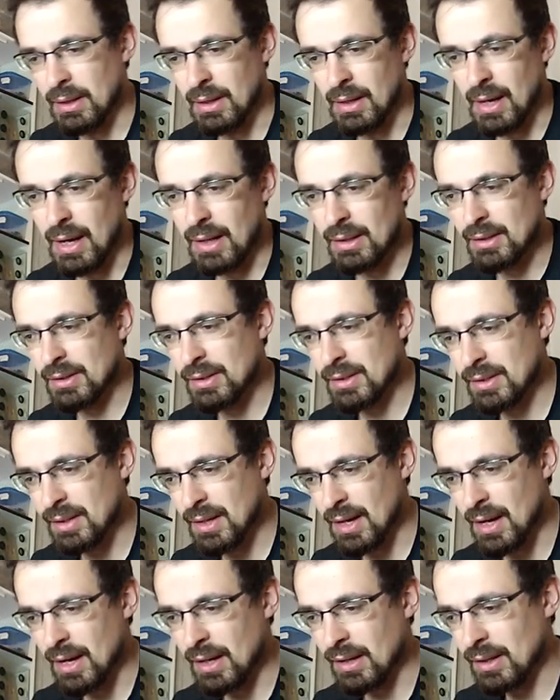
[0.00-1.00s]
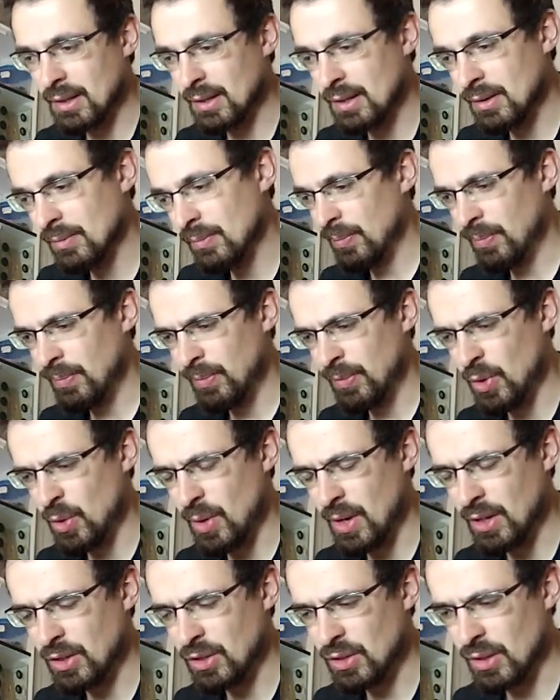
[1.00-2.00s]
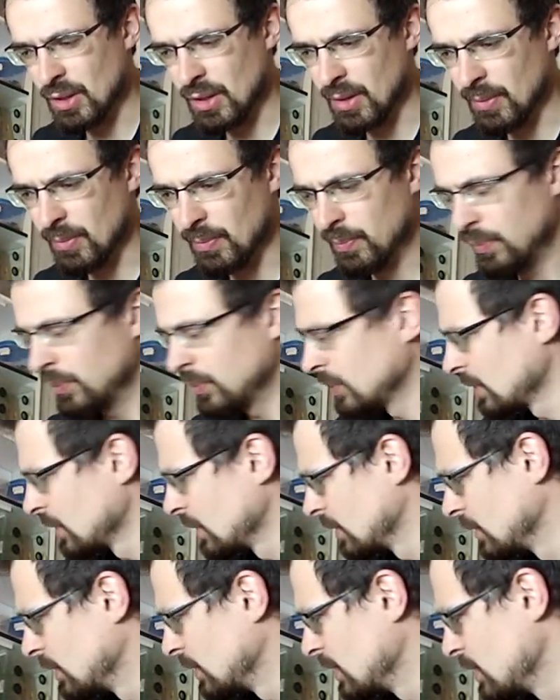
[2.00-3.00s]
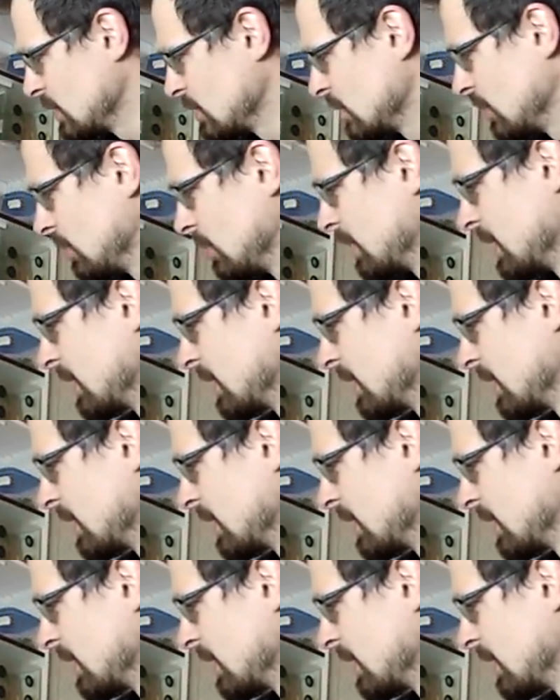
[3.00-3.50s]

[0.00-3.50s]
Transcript: the other side. No, actually, this will be